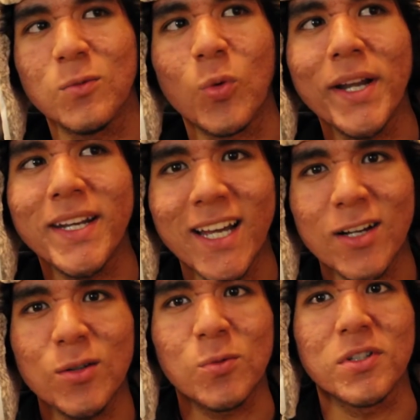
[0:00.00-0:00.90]
Right
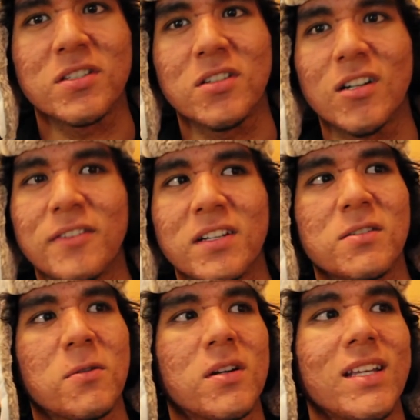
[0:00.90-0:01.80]
now, we're starving,
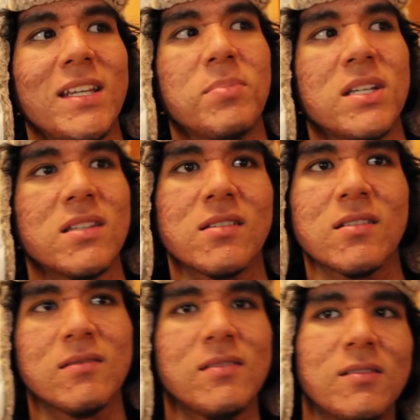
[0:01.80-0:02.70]
so we're gonna eat pizza.
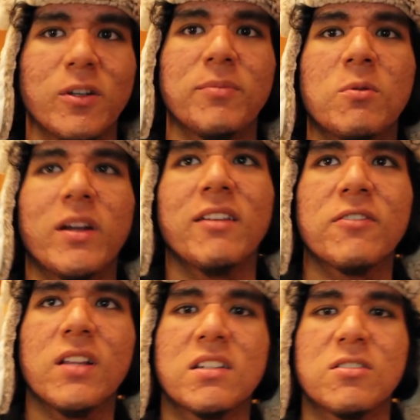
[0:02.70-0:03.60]
We've been waiting
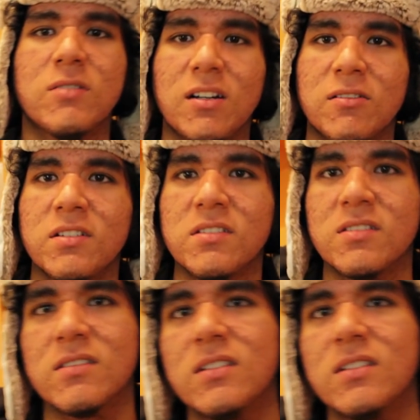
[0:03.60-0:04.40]
for like 2 hours.